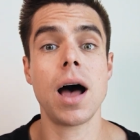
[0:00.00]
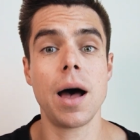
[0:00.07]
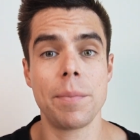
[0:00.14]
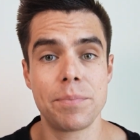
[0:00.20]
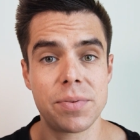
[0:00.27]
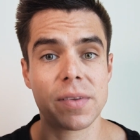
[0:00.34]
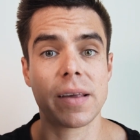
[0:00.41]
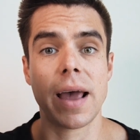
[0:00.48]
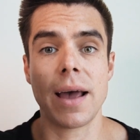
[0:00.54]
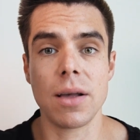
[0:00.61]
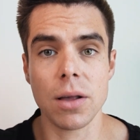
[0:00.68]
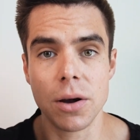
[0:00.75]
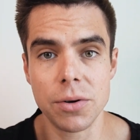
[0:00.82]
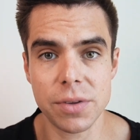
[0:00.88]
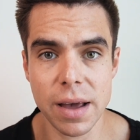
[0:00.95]

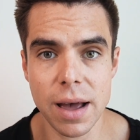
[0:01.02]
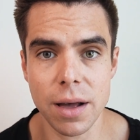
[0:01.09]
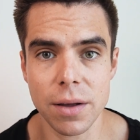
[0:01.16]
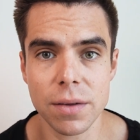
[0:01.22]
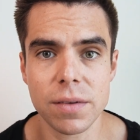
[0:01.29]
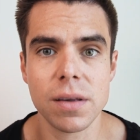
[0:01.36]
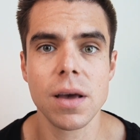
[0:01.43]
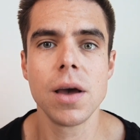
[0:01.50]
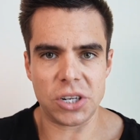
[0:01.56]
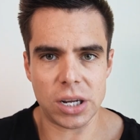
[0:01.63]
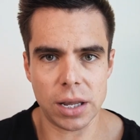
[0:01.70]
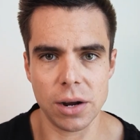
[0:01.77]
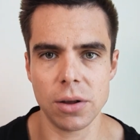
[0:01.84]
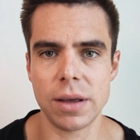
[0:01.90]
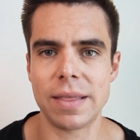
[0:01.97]
upscale hotels, which
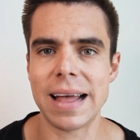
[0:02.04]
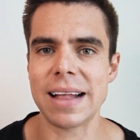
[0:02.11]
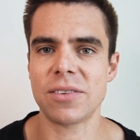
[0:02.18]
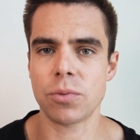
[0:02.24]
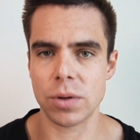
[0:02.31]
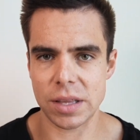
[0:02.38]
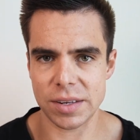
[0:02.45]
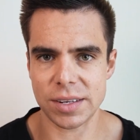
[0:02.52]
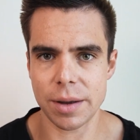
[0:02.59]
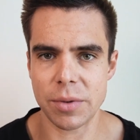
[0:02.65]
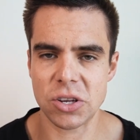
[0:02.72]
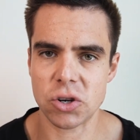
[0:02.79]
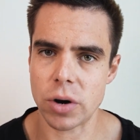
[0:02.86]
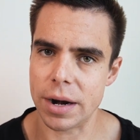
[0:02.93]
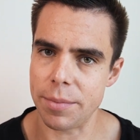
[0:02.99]
clearly that's what the Summit
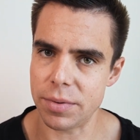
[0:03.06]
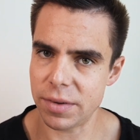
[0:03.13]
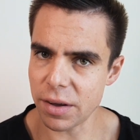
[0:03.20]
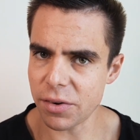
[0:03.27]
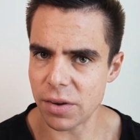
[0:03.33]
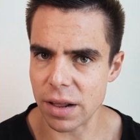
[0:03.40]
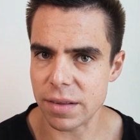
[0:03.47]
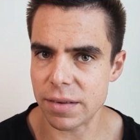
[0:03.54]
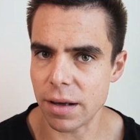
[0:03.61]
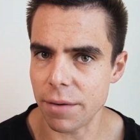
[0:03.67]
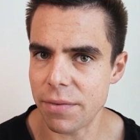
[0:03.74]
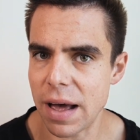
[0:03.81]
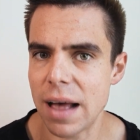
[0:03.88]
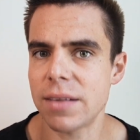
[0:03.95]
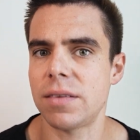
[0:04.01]
is trying to position
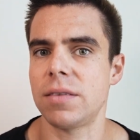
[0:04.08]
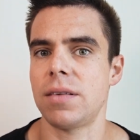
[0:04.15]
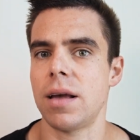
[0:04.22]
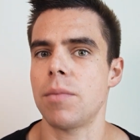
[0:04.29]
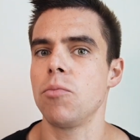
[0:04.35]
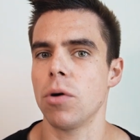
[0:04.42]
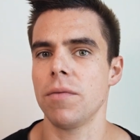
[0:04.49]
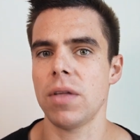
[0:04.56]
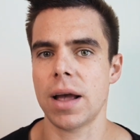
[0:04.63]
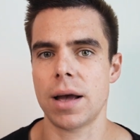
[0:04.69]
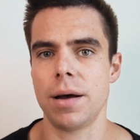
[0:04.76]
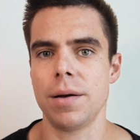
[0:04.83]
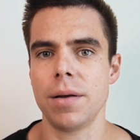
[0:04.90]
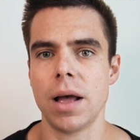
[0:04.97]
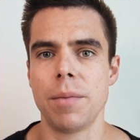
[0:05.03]
itself as, is like more of like
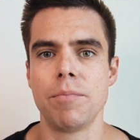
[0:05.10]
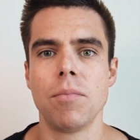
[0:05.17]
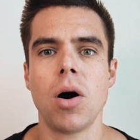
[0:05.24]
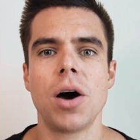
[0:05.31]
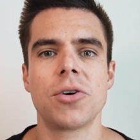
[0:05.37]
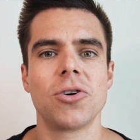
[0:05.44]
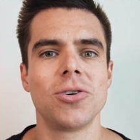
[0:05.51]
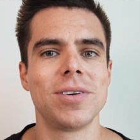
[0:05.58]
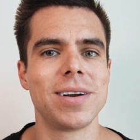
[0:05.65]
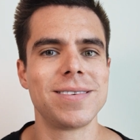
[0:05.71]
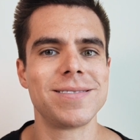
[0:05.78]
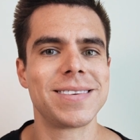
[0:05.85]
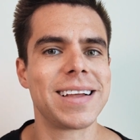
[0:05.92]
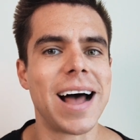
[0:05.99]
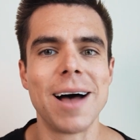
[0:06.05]
a modern
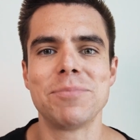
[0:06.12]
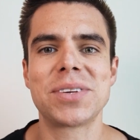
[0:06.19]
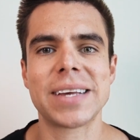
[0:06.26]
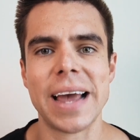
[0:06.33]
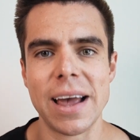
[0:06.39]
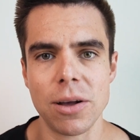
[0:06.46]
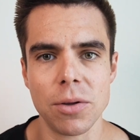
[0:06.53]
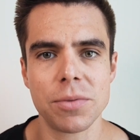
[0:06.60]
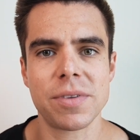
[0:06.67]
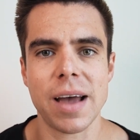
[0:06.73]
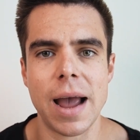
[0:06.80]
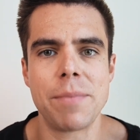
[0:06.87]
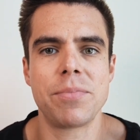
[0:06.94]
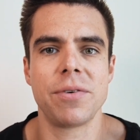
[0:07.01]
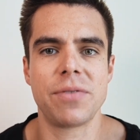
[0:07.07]
upscale
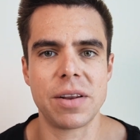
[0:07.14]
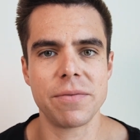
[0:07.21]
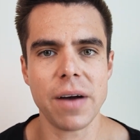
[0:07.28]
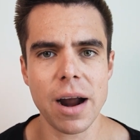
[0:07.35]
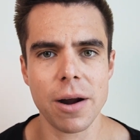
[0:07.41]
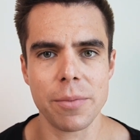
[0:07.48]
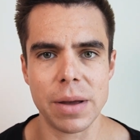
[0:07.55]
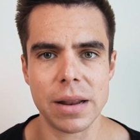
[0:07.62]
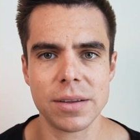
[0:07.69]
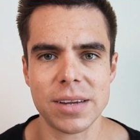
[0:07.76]
type of environment,